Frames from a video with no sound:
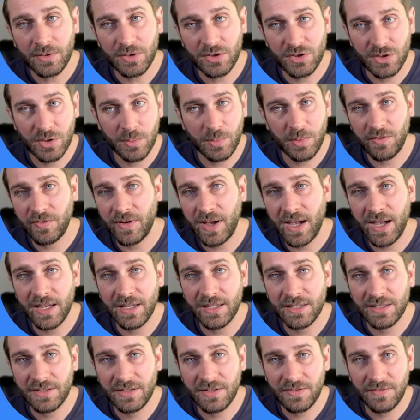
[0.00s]
your
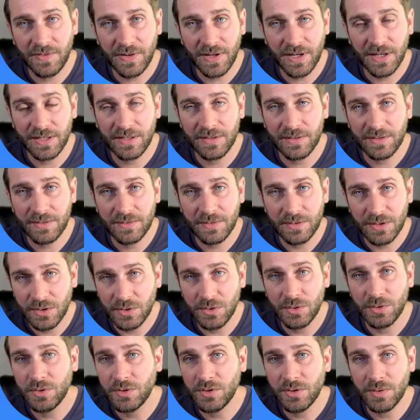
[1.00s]
supervised
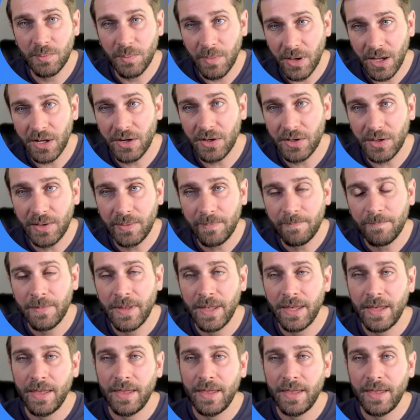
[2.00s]
fine-tuned model